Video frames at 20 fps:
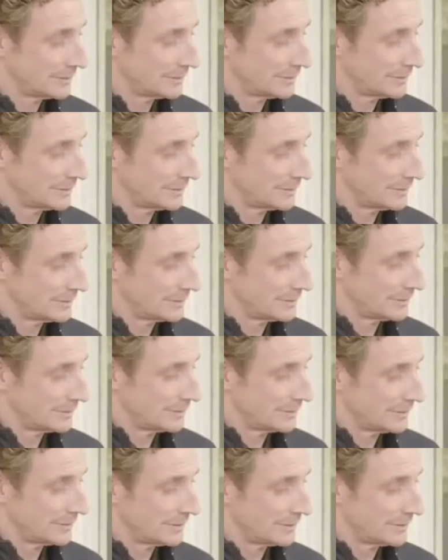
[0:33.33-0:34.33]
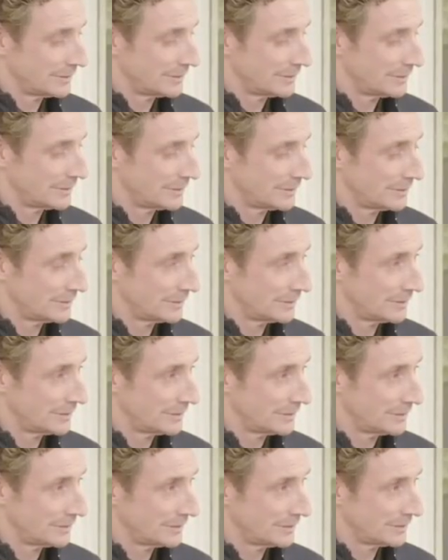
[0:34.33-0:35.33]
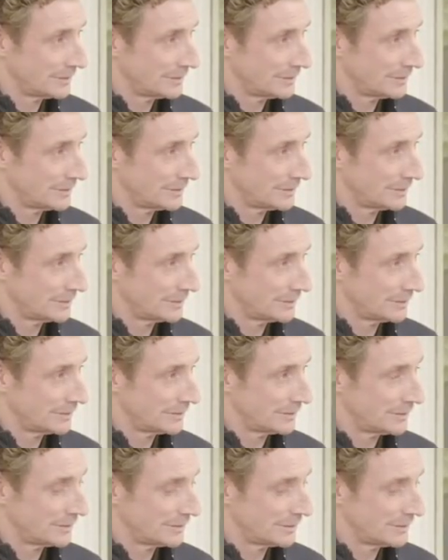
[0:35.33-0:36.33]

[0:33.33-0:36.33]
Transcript: (silent)